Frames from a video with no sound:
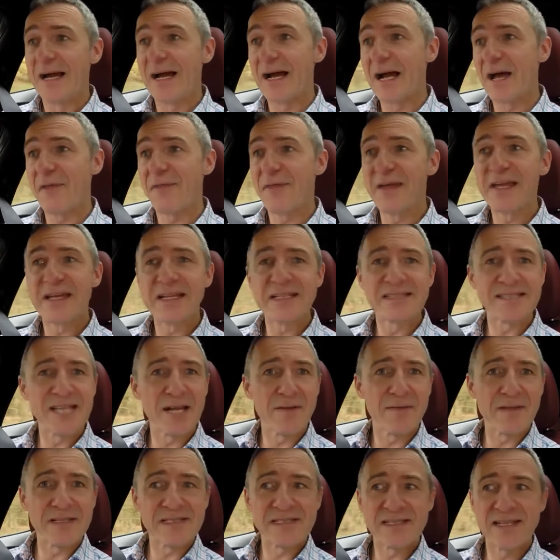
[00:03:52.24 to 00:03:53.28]
Uh, I think
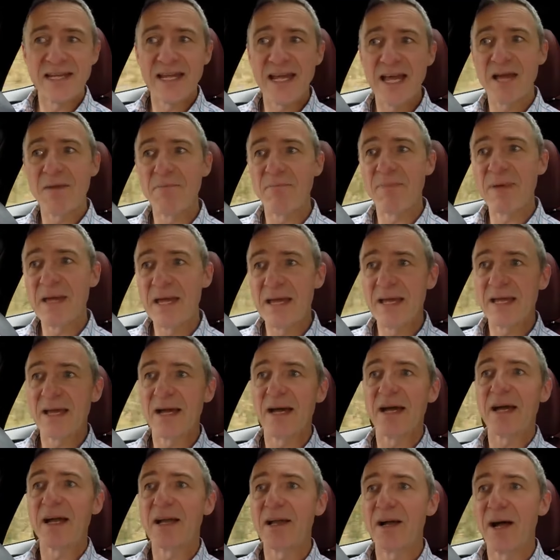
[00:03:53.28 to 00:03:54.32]
instead of this Kia being
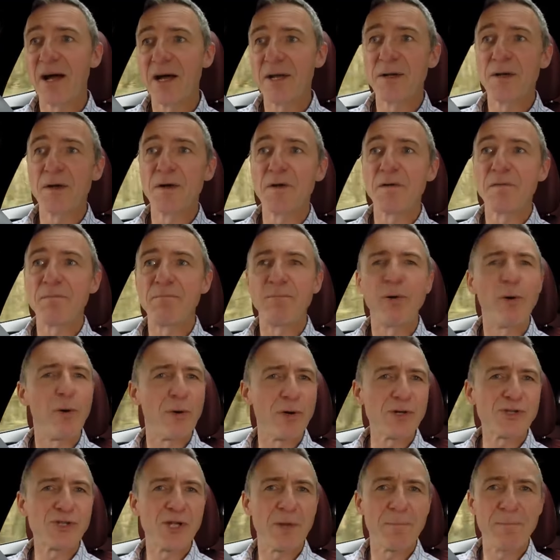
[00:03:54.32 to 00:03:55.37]
a kind of
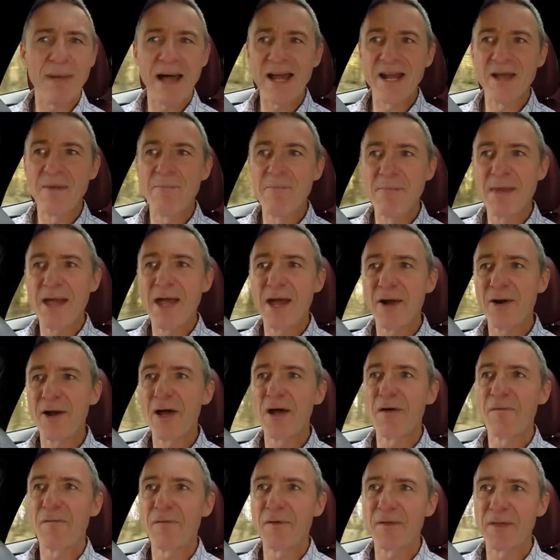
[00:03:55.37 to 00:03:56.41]
Porsche
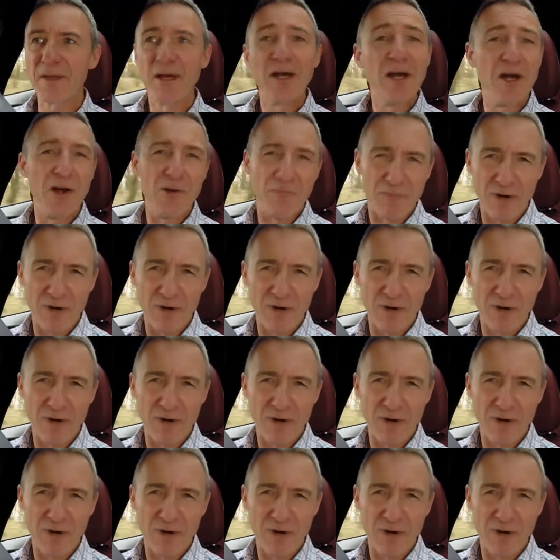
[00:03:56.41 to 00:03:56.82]
Panamera for the